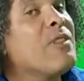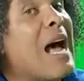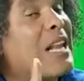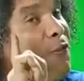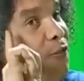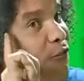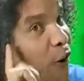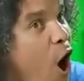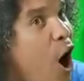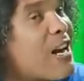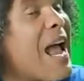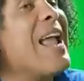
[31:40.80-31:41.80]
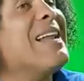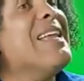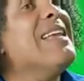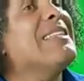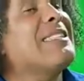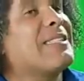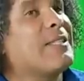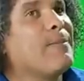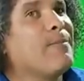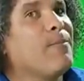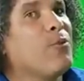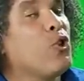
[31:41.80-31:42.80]
Not for Guyanese.
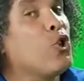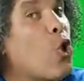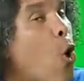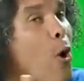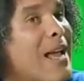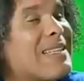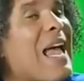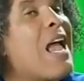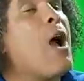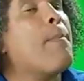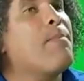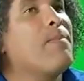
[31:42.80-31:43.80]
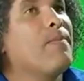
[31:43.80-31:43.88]
Don't get tied up.